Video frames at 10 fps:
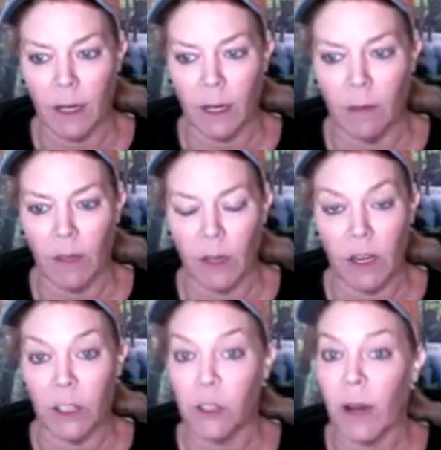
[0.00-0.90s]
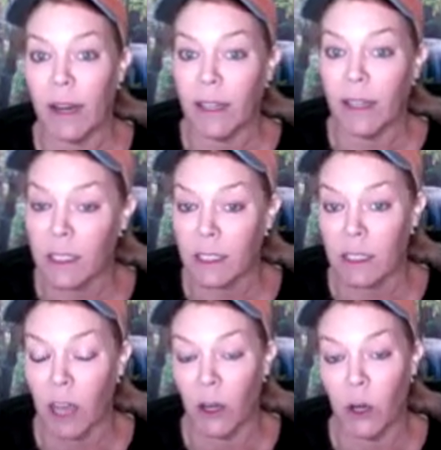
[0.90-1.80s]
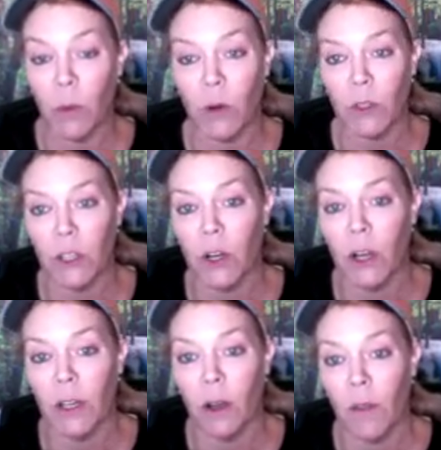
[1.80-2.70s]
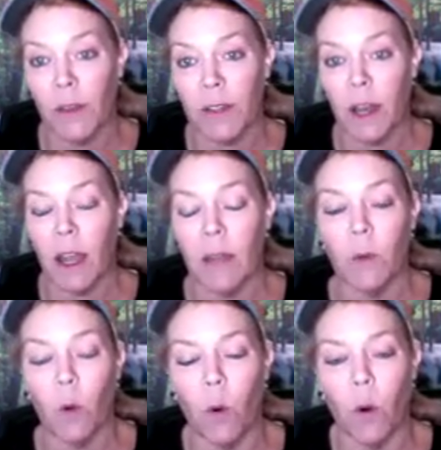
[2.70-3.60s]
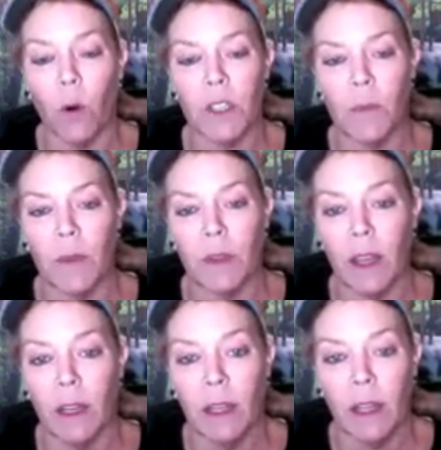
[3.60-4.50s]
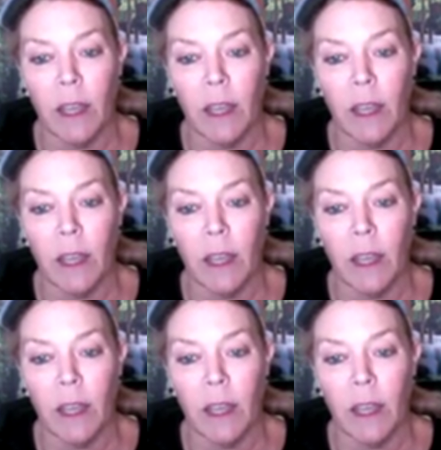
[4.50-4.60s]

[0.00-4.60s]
that you need to train a new person on all the time, or something that